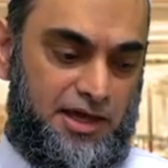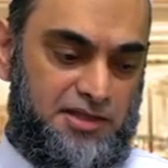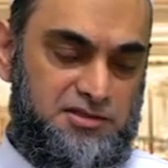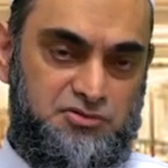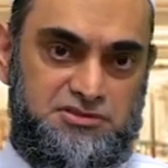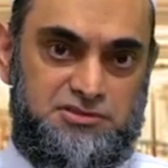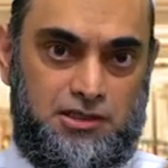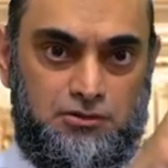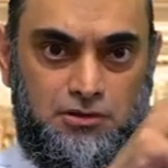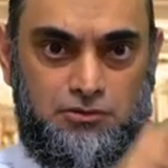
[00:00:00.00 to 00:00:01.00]
and there was
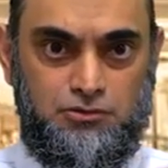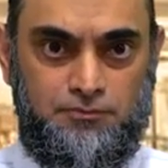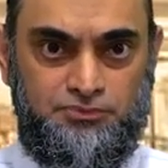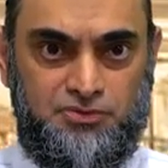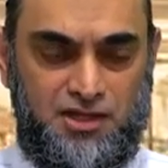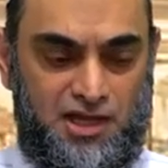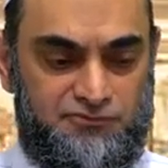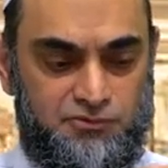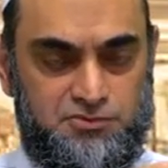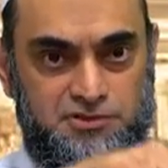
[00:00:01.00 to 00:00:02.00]
Darul Ulum
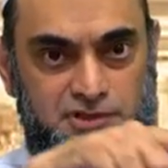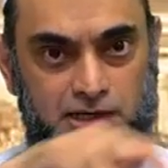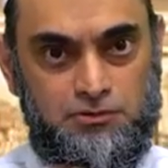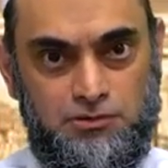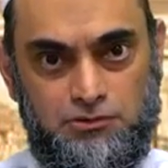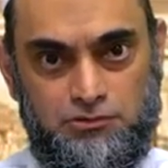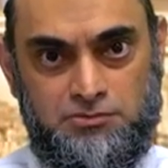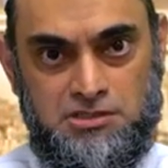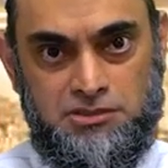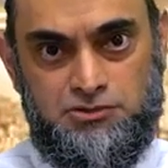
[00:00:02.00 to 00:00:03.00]
and from the Darul
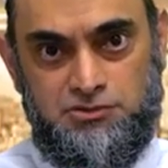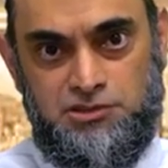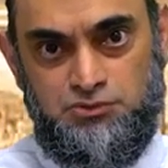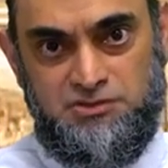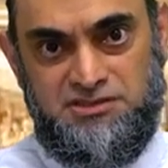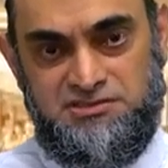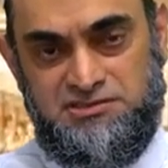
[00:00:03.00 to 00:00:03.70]
Ulum, so this was the